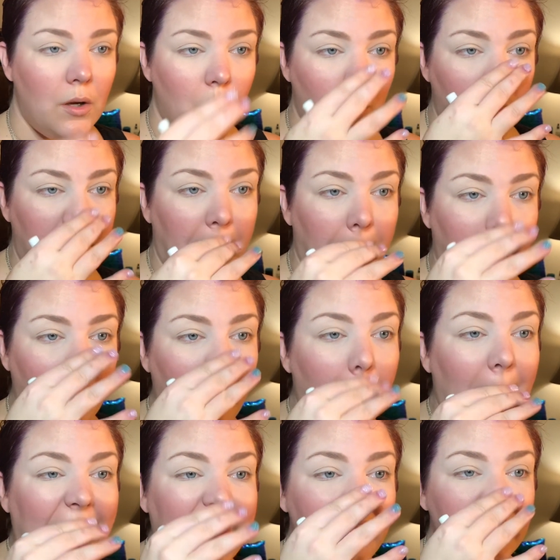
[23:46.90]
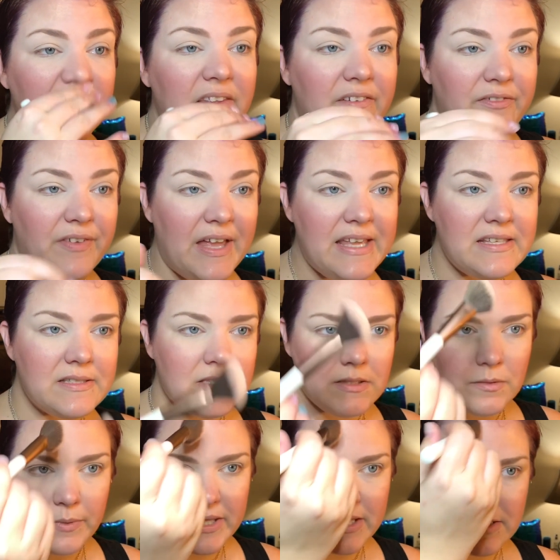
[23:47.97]
we whack the face
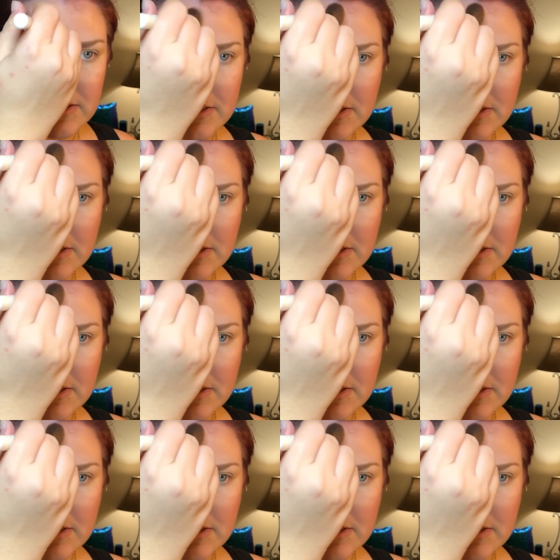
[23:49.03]
with it.